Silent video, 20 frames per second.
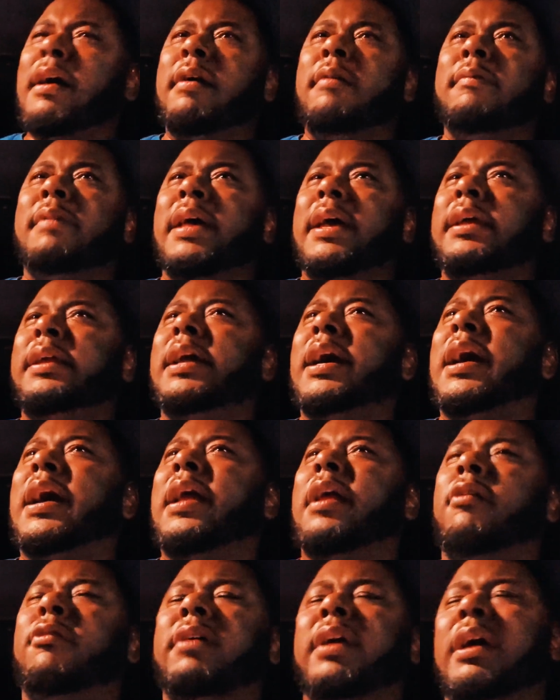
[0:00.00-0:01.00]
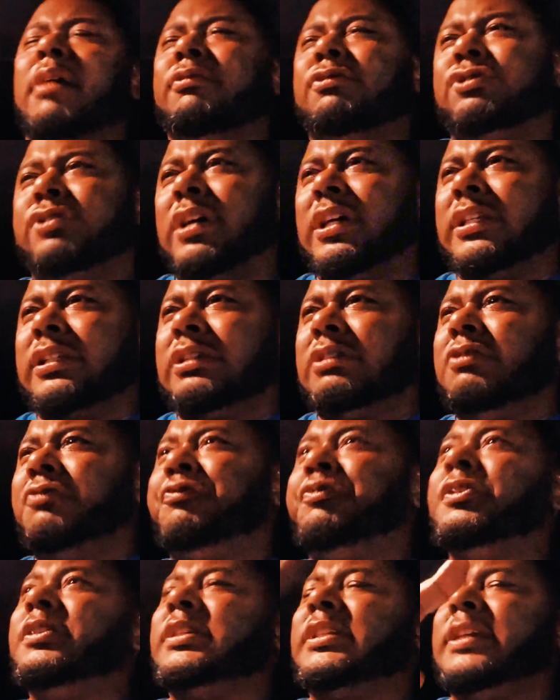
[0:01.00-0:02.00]
I'm like, God, okay, I'm trusting you
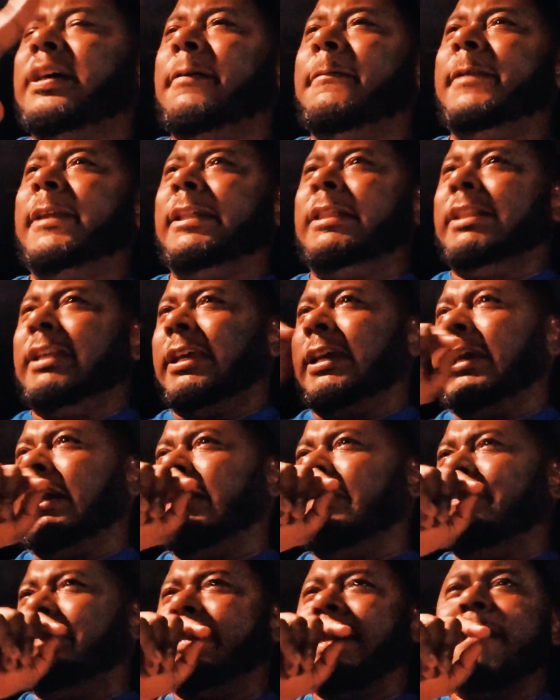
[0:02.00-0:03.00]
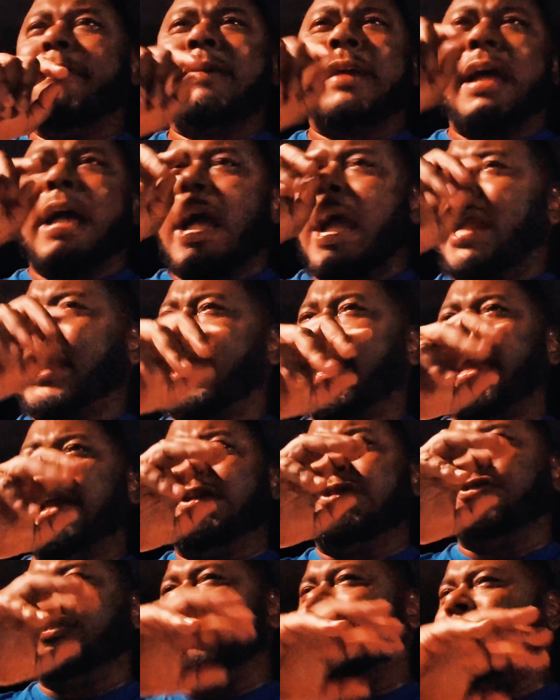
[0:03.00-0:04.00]
for so many things, but I
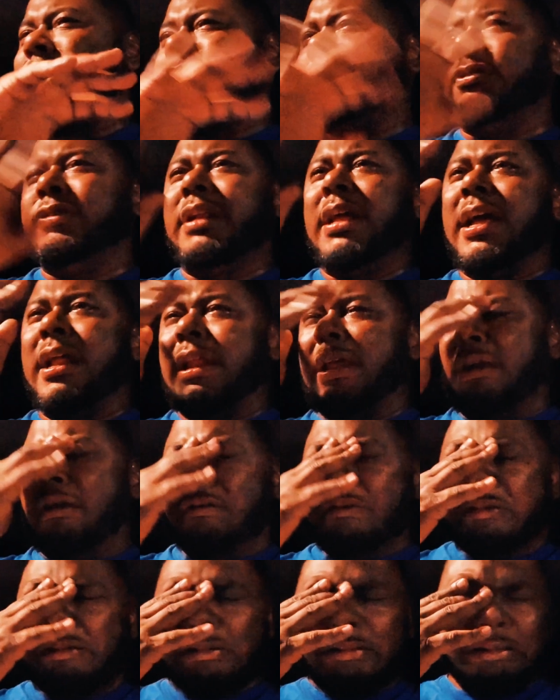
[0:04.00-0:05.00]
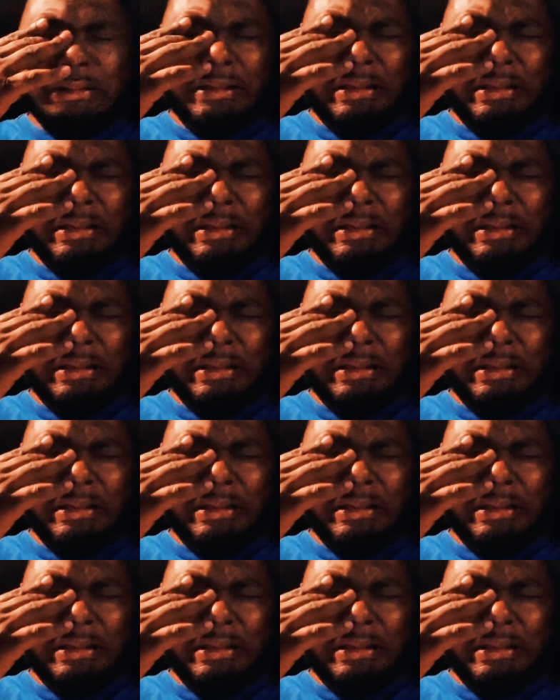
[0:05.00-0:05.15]
can't trust you in that area.